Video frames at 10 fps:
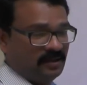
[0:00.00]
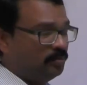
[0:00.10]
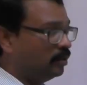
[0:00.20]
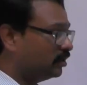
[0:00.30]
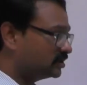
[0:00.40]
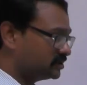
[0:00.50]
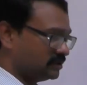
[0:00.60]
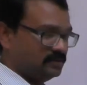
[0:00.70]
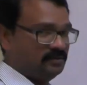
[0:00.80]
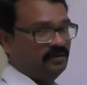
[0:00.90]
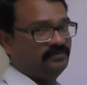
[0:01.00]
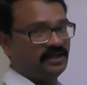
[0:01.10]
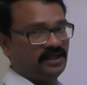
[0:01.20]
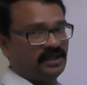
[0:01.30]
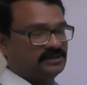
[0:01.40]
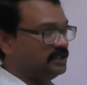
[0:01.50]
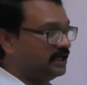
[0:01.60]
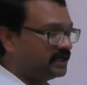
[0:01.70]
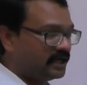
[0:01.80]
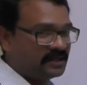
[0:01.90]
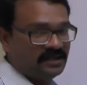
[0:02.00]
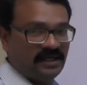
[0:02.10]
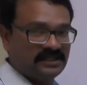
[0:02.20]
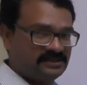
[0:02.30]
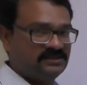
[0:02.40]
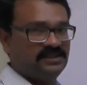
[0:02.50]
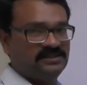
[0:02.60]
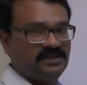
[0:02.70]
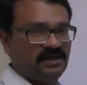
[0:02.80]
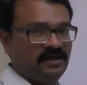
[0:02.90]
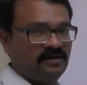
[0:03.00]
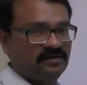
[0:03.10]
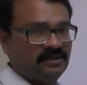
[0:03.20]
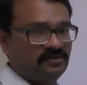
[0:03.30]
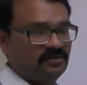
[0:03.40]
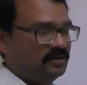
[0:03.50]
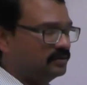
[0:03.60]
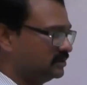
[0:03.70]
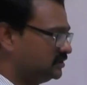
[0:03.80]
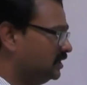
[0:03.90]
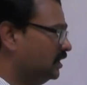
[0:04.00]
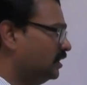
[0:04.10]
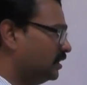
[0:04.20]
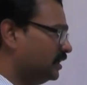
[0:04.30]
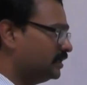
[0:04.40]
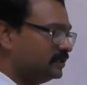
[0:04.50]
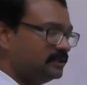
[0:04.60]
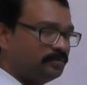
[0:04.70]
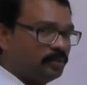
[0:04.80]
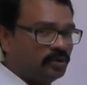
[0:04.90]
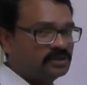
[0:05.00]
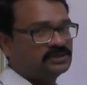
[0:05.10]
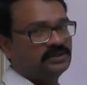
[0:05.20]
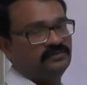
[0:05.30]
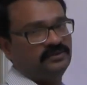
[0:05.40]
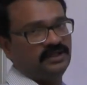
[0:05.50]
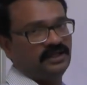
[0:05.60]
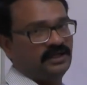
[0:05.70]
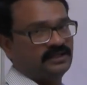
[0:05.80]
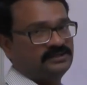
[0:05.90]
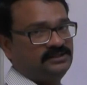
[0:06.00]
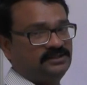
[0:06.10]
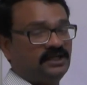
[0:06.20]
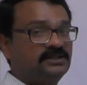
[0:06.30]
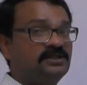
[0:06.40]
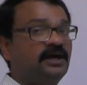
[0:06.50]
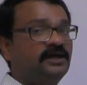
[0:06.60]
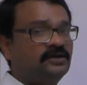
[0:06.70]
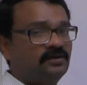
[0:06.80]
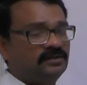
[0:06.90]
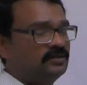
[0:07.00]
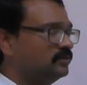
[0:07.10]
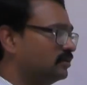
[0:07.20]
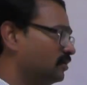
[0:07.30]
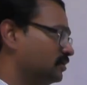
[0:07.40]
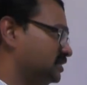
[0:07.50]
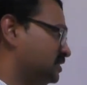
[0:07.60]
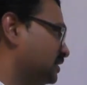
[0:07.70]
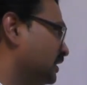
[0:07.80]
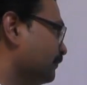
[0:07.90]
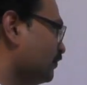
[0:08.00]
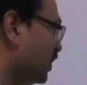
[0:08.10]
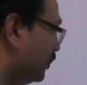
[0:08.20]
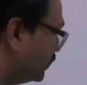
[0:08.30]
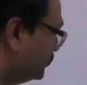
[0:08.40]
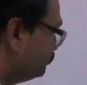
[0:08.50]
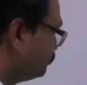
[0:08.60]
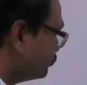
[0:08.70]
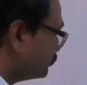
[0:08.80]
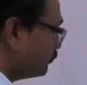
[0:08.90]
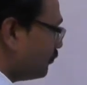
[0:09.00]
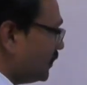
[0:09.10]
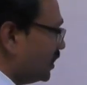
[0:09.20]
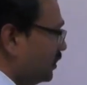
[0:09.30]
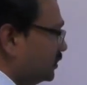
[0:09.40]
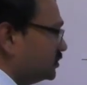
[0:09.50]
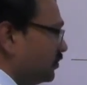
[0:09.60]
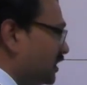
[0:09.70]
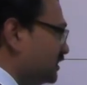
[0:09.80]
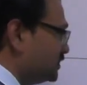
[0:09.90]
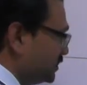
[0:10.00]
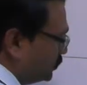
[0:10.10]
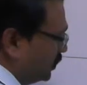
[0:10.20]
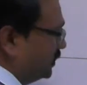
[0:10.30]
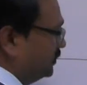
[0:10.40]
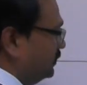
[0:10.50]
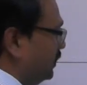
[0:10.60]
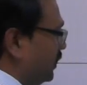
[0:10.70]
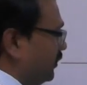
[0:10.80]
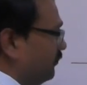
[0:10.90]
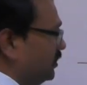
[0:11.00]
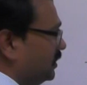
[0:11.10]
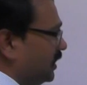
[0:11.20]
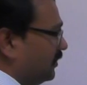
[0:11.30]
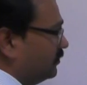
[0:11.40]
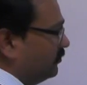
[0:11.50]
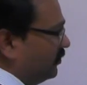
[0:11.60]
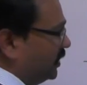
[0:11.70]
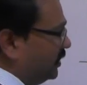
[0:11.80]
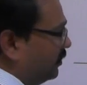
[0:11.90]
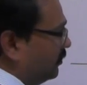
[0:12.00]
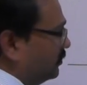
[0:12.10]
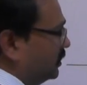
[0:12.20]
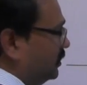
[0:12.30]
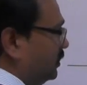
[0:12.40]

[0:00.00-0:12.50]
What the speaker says: Portion of the real axis. The entire real axis doesn't lie on the root locus, right? The portion of the real axis that is lying on the root locus. Okay. So what is this one? We will have to find out.